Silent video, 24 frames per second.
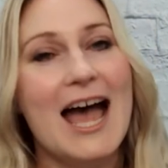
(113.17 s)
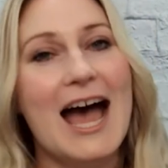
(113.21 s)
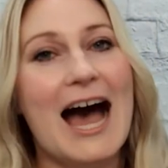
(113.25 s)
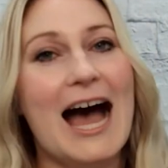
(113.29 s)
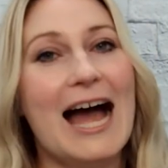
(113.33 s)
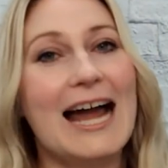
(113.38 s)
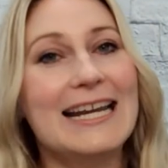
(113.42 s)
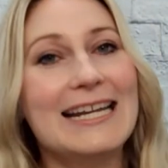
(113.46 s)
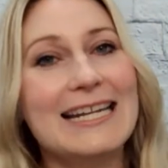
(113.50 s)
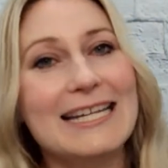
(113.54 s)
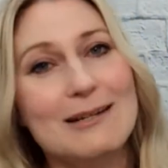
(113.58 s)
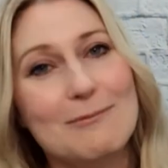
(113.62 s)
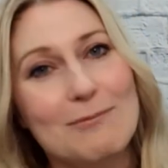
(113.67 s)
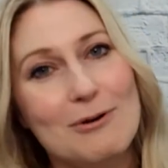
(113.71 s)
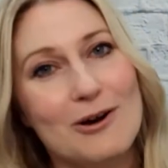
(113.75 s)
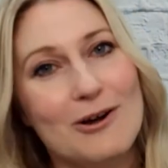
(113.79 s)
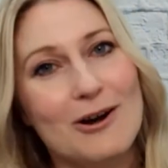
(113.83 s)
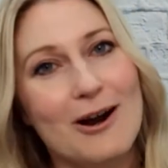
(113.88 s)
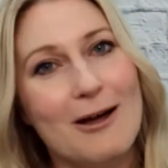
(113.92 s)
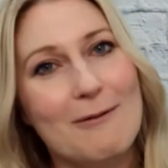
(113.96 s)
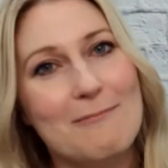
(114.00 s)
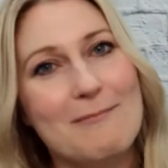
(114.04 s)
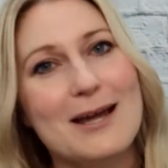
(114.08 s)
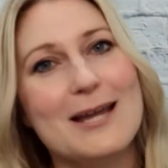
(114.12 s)
I need to put
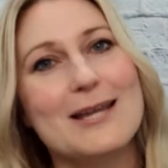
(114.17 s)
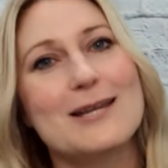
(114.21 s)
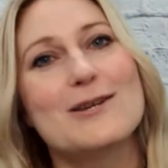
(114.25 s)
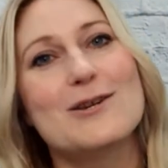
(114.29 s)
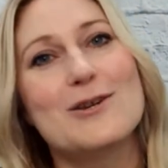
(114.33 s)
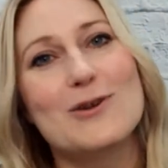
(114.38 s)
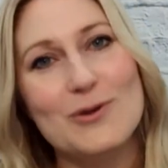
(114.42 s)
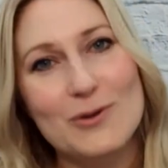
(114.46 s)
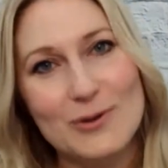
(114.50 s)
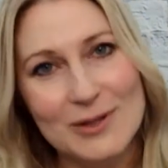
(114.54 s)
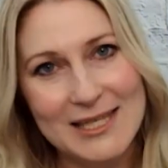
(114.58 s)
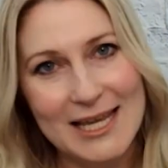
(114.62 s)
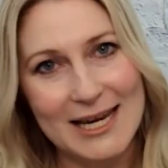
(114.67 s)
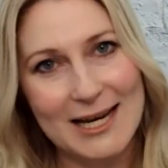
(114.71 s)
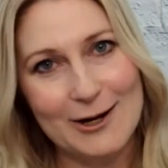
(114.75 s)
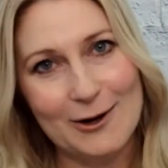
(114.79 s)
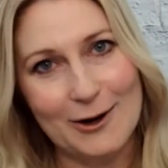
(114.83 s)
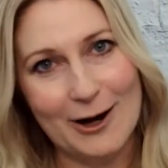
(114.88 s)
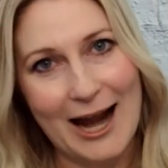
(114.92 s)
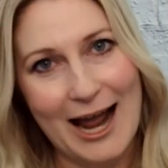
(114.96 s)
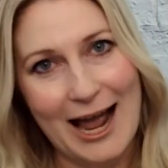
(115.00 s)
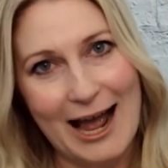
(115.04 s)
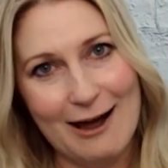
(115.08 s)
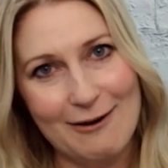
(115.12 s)
on my news anchor
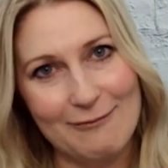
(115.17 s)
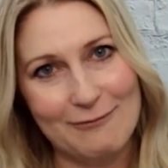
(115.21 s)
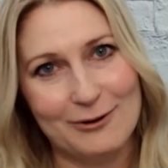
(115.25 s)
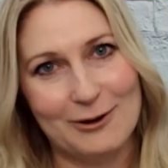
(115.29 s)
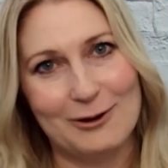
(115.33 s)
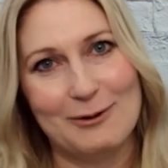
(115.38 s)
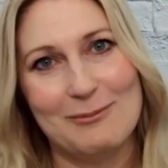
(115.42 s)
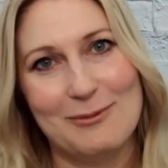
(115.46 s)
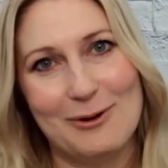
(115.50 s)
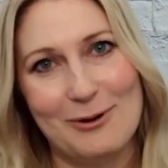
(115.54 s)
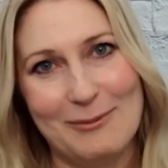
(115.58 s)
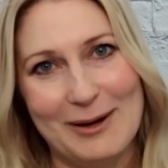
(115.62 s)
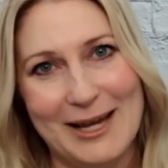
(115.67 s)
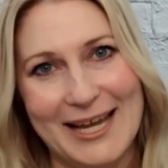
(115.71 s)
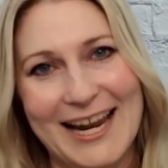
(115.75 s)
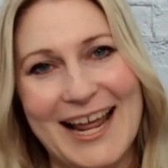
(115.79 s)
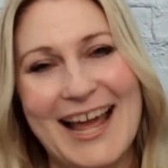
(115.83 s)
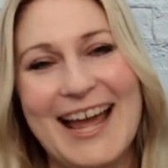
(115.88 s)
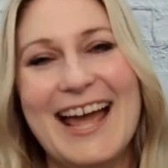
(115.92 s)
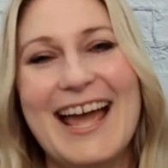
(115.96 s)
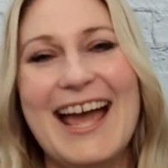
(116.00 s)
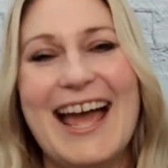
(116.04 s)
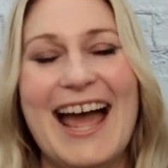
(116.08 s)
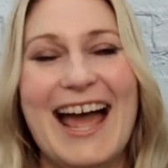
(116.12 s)
hat for a moment
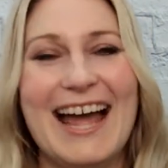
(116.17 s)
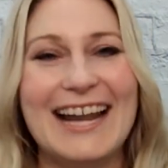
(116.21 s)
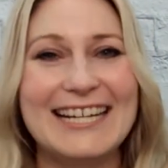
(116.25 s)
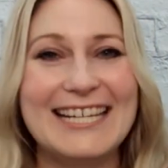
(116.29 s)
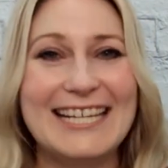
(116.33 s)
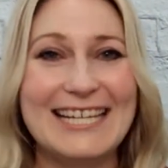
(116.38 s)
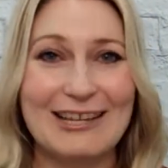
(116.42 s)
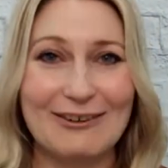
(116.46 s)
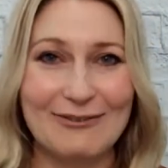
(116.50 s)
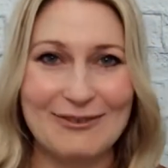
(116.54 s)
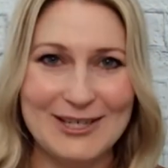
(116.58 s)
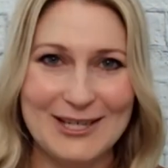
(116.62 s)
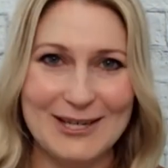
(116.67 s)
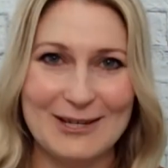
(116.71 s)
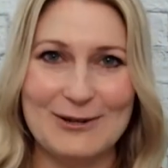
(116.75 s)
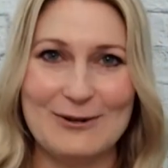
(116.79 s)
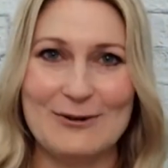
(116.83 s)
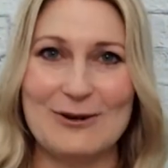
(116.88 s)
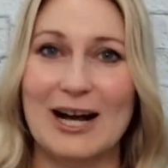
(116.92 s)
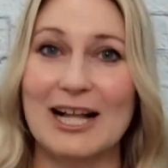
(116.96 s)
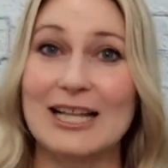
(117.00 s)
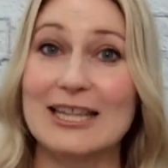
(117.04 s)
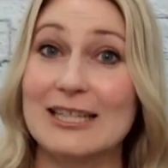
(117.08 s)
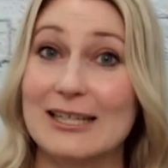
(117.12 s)
and give to you
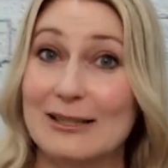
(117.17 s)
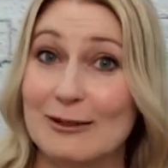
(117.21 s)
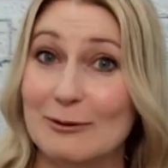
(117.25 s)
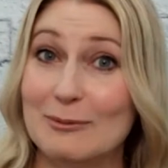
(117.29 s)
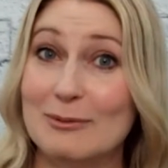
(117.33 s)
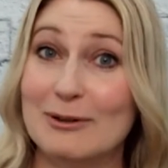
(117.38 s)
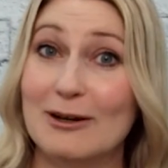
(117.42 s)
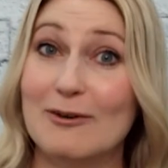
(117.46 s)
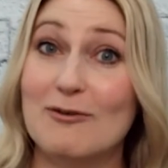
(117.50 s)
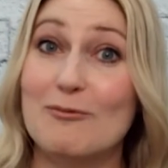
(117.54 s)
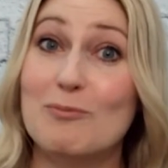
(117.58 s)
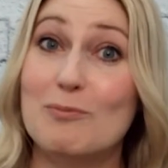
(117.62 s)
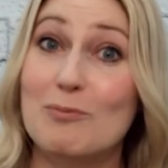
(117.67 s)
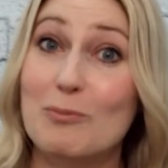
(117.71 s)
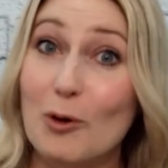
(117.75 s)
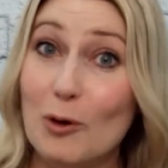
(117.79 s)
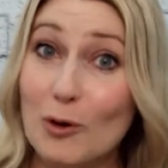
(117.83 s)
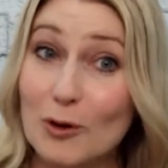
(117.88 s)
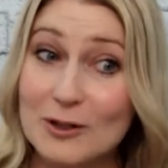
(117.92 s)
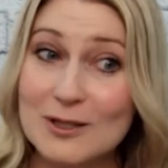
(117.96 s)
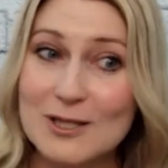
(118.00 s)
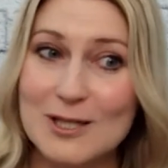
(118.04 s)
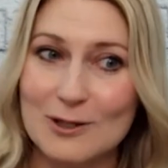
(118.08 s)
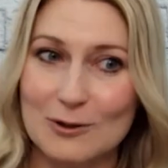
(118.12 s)
a little bit of
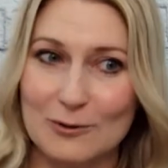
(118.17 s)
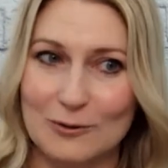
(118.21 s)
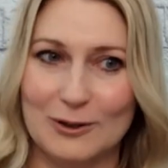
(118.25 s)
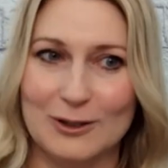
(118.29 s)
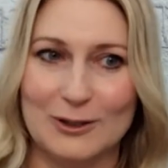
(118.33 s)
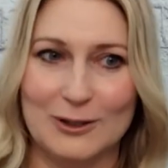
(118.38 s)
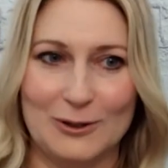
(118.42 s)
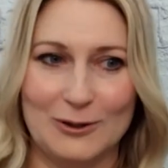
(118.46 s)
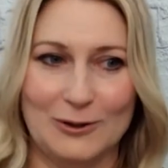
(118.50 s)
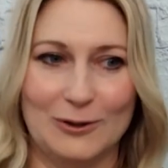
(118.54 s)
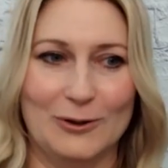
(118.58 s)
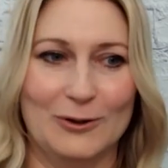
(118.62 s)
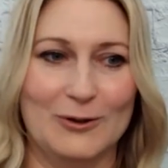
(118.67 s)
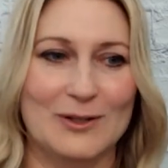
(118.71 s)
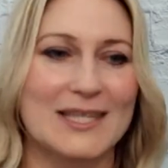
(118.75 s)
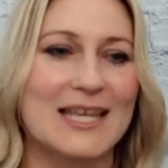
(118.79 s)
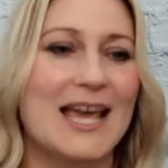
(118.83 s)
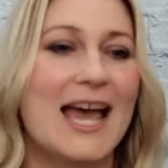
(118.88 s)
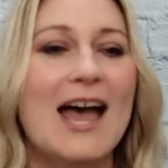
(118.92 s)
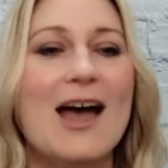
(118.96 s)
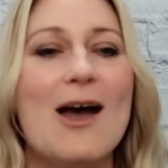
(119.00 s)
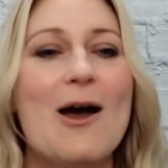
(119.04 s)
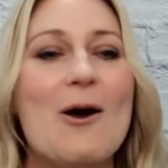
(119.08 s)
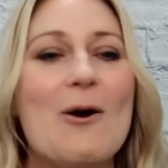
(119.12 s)
Bold School news.
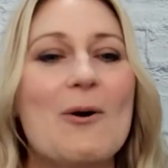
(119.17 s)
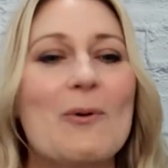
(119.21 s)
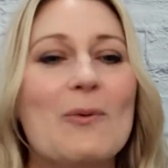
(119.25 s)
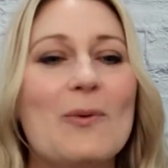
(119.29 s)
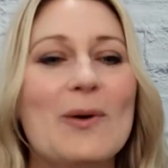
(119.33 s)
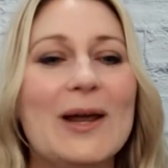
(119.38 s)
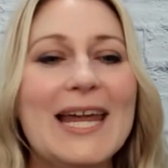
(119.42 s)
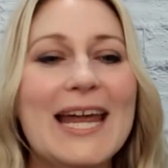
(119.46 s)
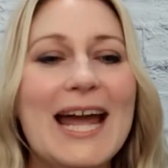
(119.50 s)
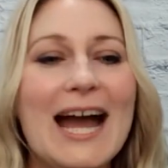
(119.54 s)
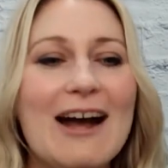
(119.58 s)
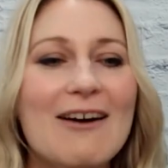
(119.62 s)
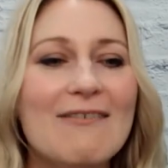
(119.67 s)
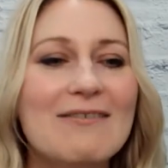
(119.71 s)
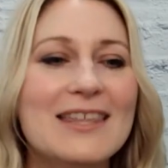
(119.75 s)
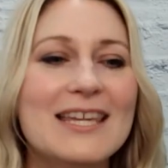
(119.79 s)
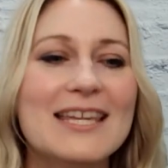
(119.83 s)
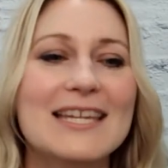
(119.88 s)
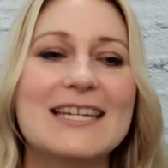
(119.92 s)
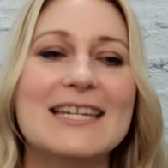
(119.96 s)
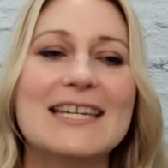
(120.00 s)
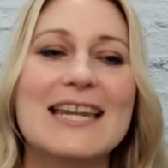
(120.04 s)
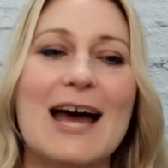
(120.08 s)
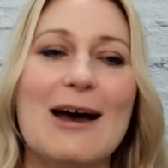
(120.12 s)
We have the
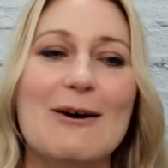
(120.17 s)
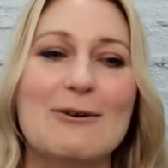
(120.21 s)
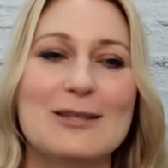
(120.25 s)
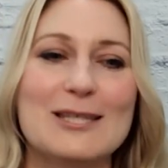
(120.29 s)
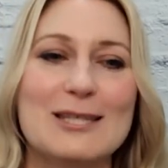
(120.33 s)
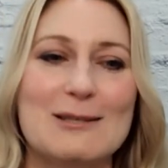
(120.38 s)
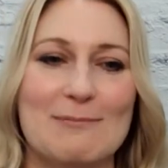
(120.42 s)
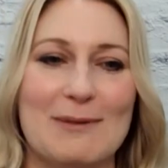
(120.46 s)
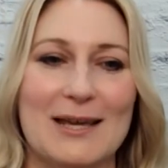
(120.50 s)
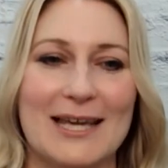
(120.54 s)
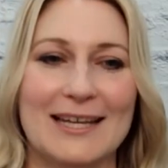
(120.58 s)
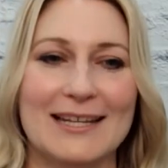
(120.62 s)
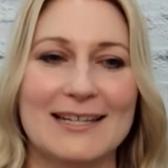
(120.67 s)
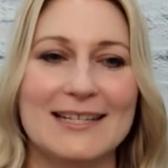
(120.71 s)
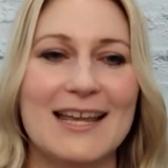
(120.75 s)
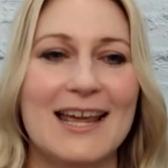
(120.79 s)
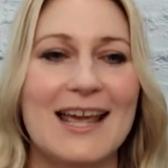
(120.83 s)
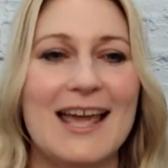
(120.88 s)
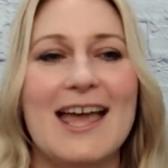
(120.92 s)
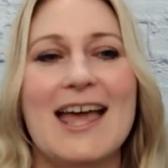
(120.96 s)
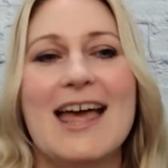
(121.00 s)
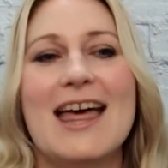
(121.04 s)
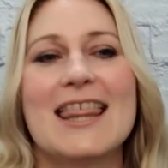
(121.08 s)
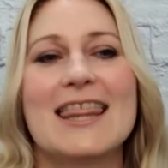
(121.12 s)
announcement
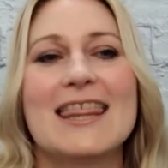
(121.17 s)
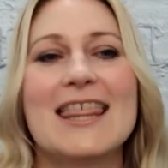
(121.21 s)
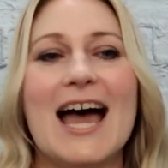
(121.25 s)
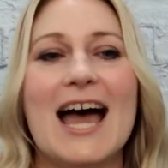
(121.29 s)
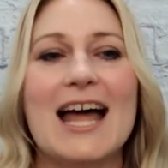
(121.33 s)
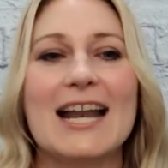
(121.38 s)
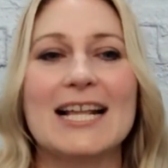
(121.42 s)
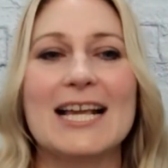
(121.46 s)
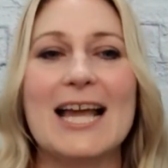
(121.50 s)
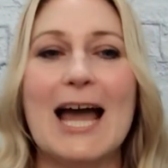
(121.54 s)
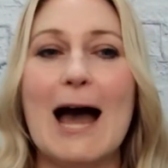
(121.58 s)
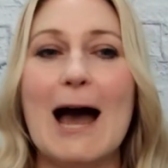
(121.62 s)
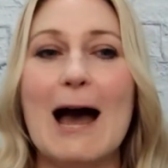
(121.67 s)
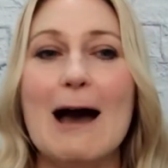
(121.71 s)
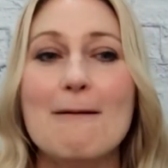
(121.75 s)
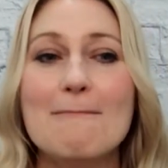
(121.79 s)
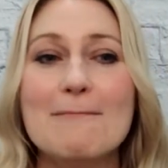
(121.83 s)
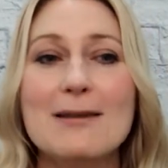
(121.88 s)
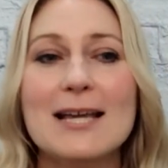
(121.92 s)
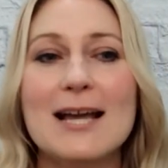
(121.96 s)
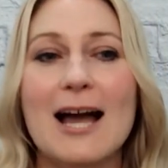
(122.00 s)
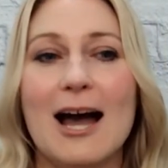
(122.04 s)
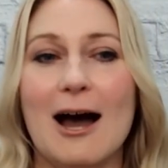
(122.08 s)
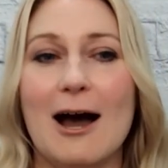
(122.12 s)
that
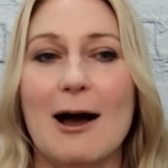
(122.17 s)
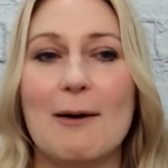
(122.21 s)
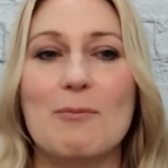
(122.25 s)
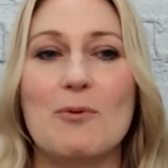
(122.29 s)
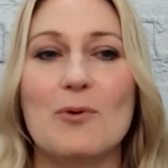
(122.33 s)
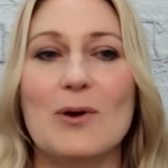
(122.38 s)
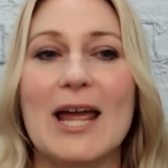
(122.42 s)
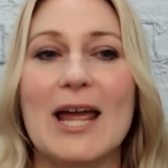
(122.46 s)
coming up, we